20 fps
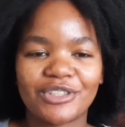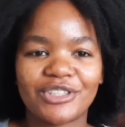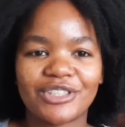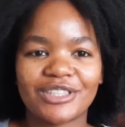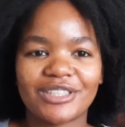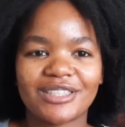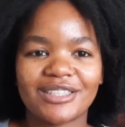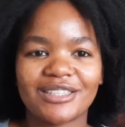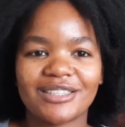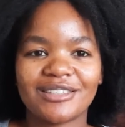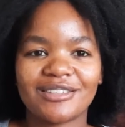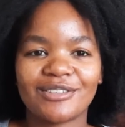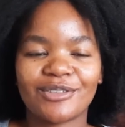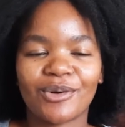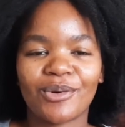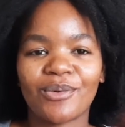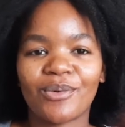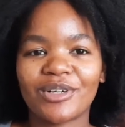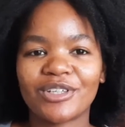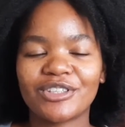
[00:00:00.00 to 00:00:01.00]
just
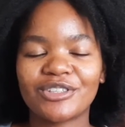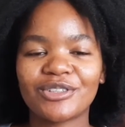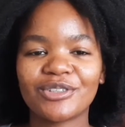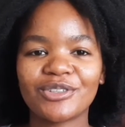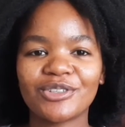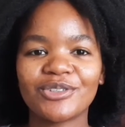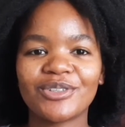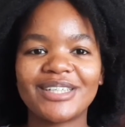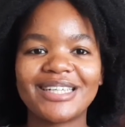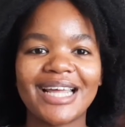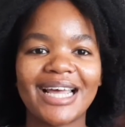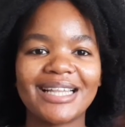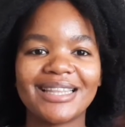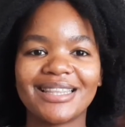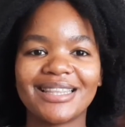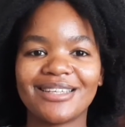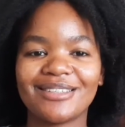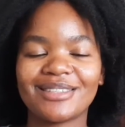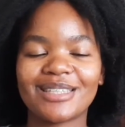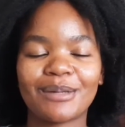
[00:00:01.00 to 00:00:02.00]
don't want children, and
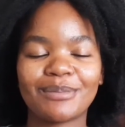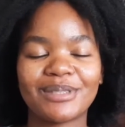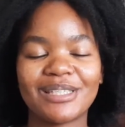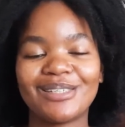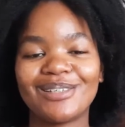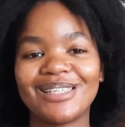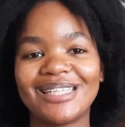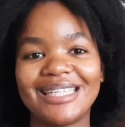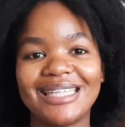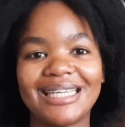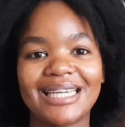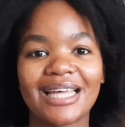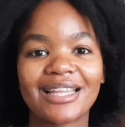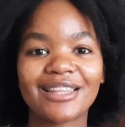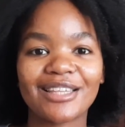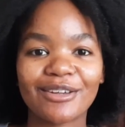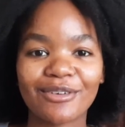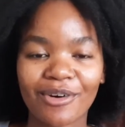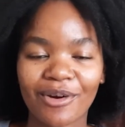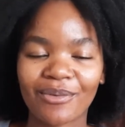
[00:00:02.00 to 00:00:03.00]
there's absolutely
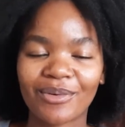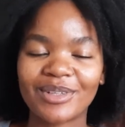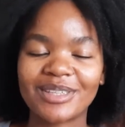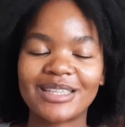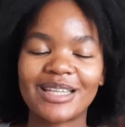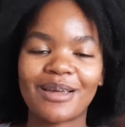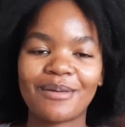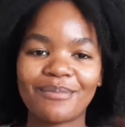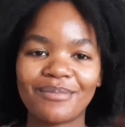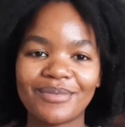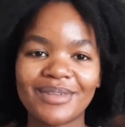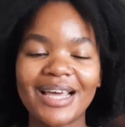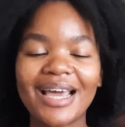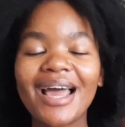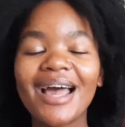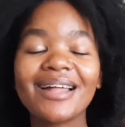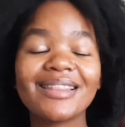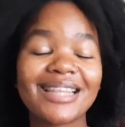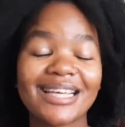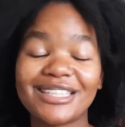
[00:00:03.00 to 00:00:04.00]
nothing wrong with them.
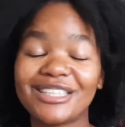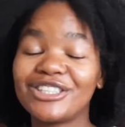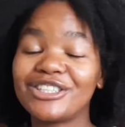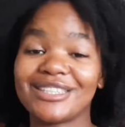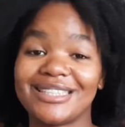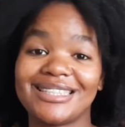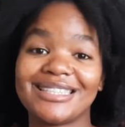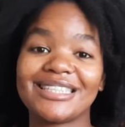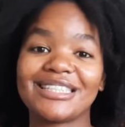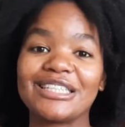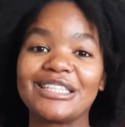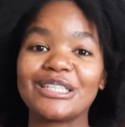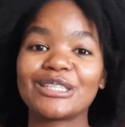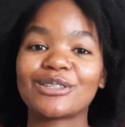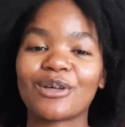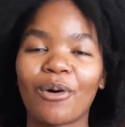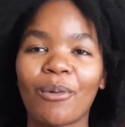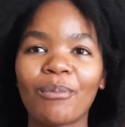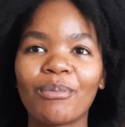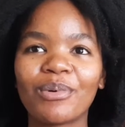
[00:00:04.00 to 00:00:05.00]
That's just an
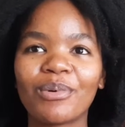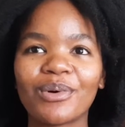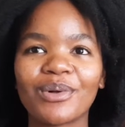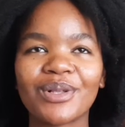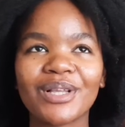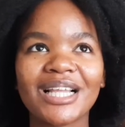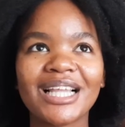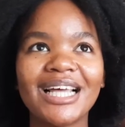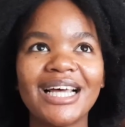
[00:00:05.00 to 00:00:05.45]
example.